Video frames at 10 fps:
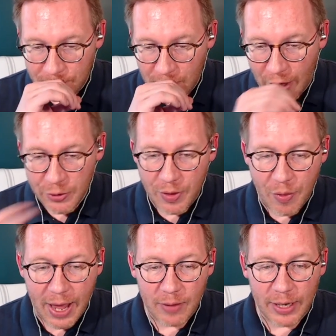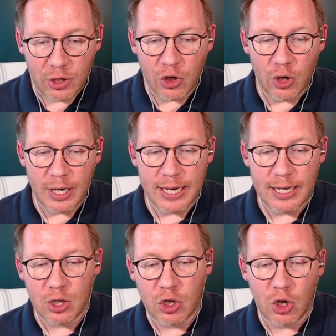other than that, like could
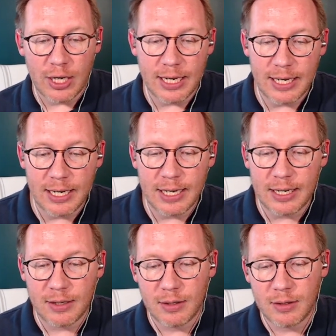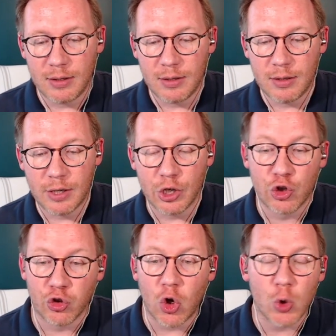he
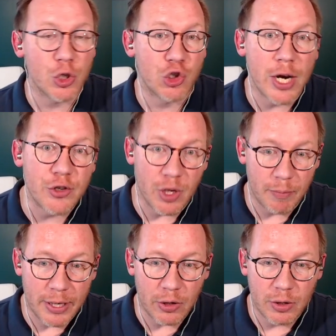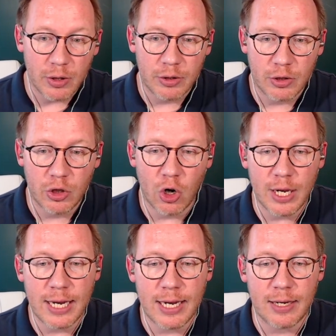control the changeup better? Could
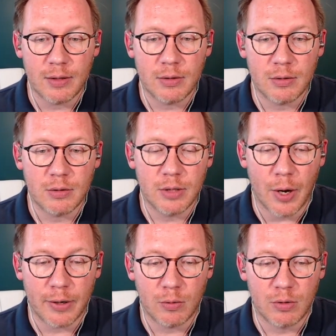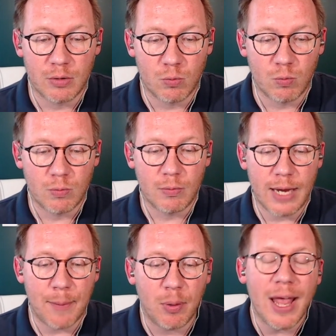he, you know,
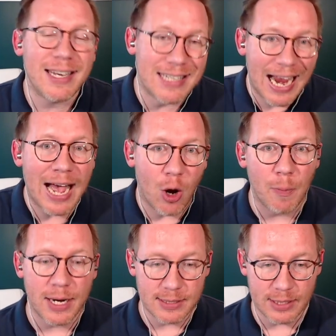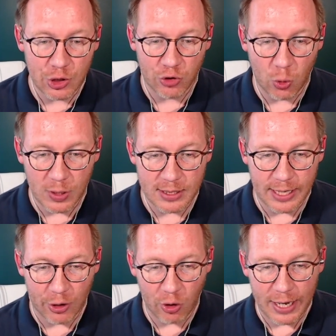it played down because his control wasn't
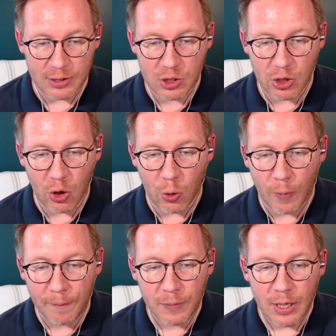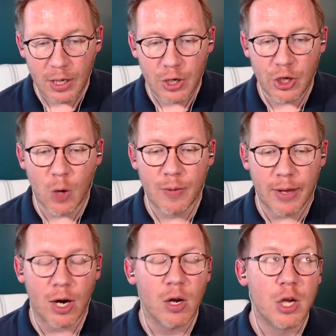that great. So you go in
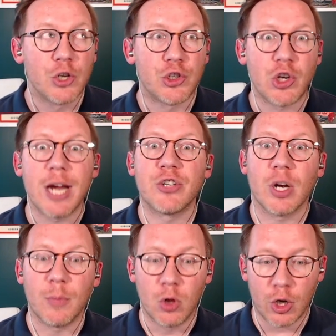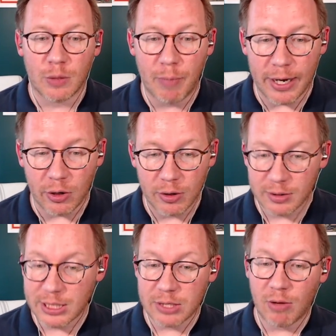there, changeup looked better.
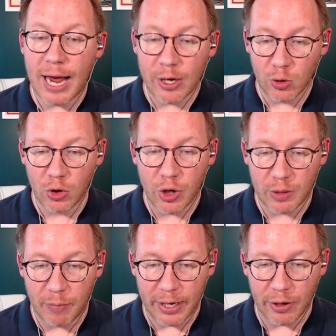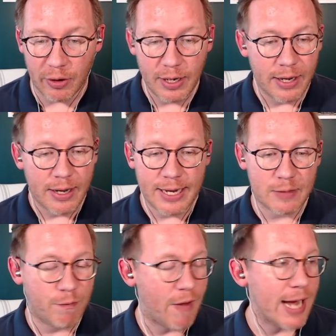Slider looked better. His
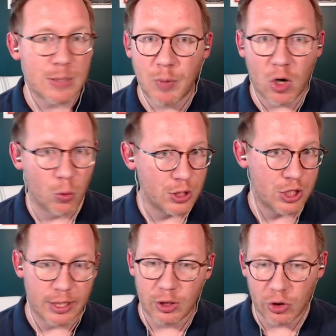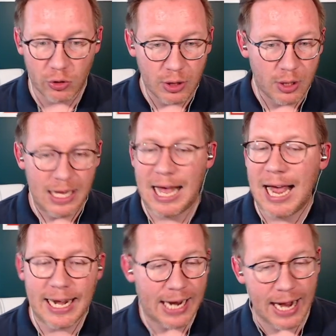fastball was still
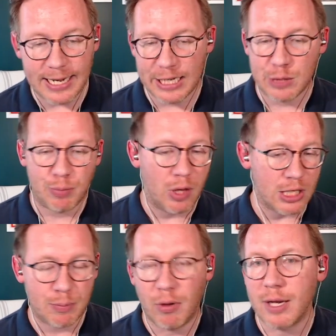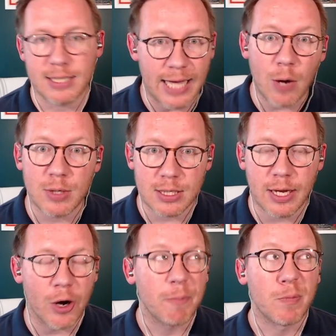high 90s, plus, that was
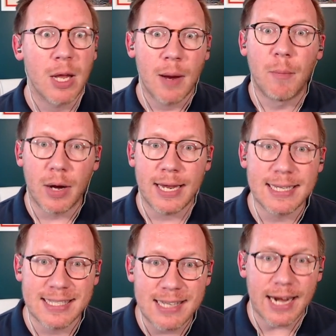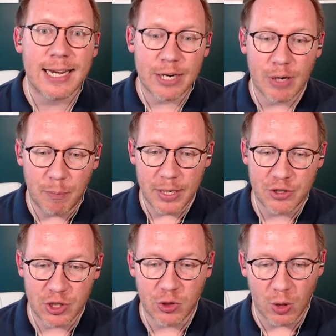there. But his secondary
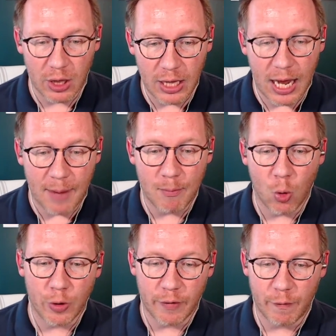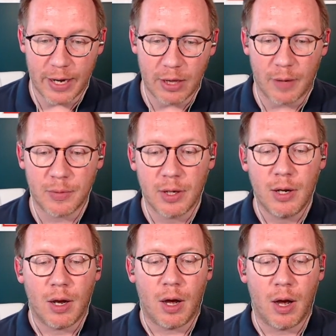pitches are a lot more developed.
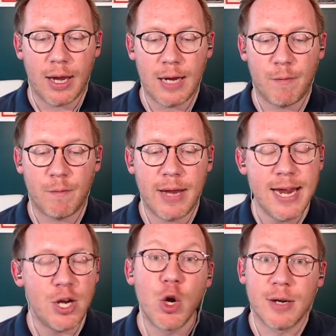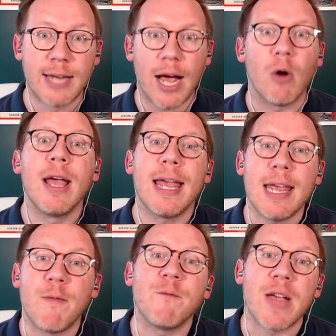You can tell
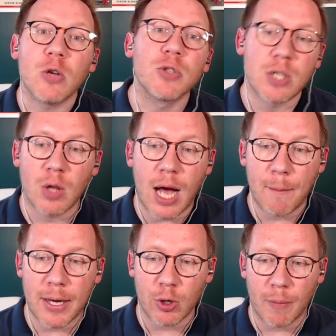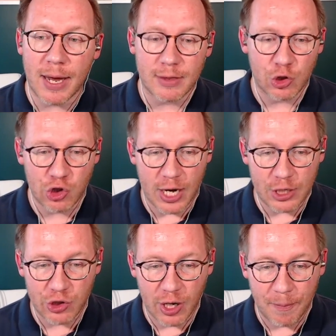he feels a lot better about the
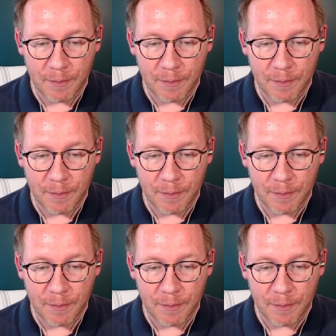changeup.